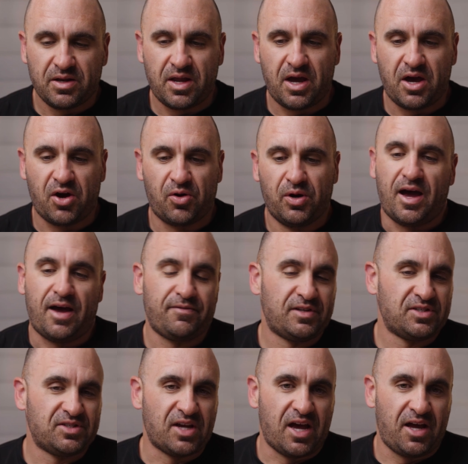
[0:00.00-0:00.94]
Now, I've
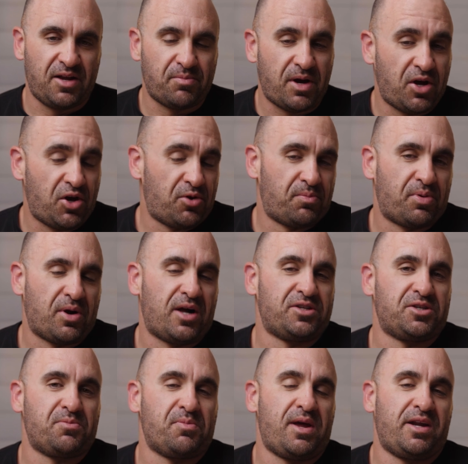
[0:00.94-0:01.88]
designed my own
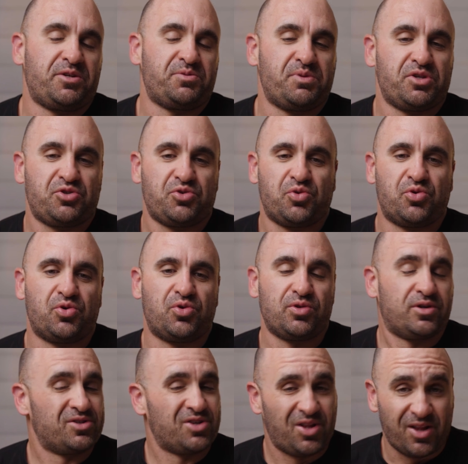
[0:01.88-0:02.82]
project management tool.
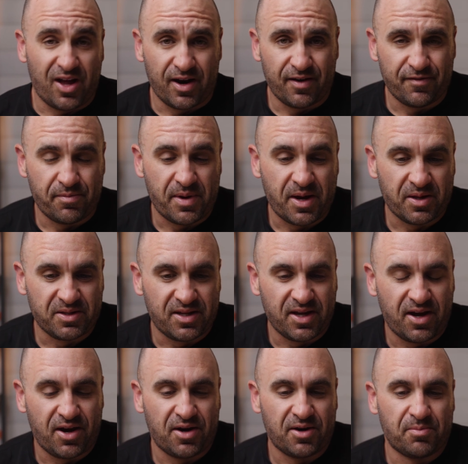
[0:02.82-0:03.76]
There's a lot of them out
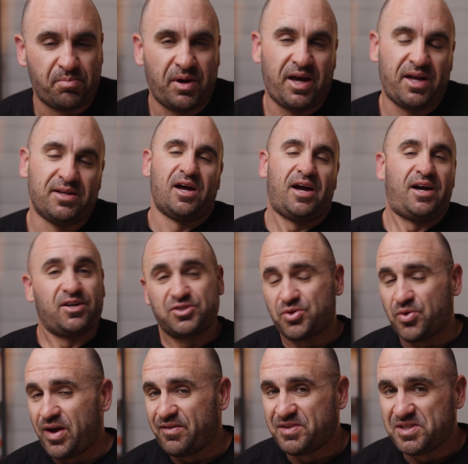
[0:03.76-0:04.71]
there, but I
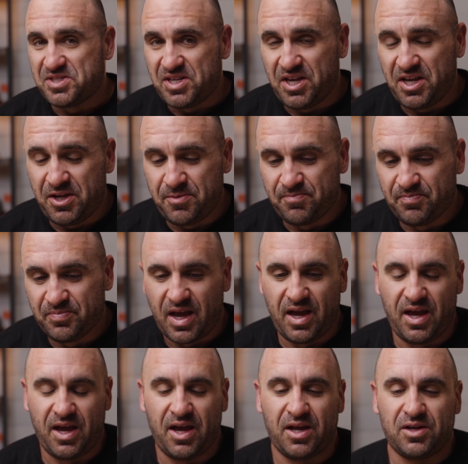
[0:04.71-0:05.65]
also have a team,
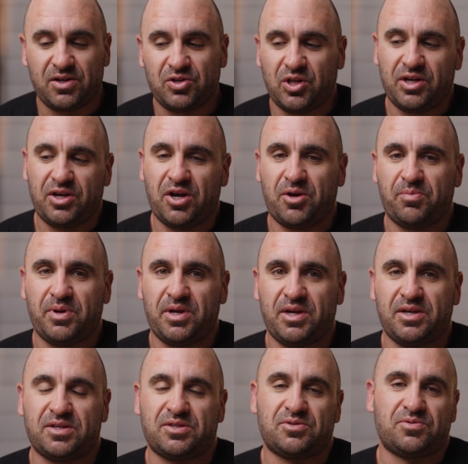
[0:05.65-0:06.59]
and ClickUp
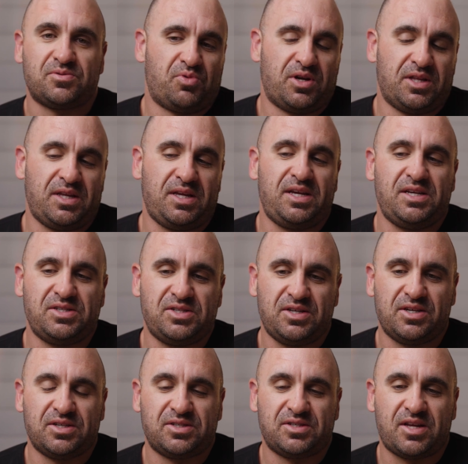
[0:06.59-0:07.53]
is one of the
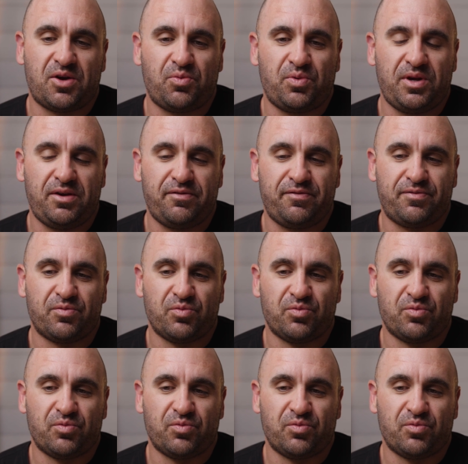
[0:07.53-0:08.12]
easiest that we've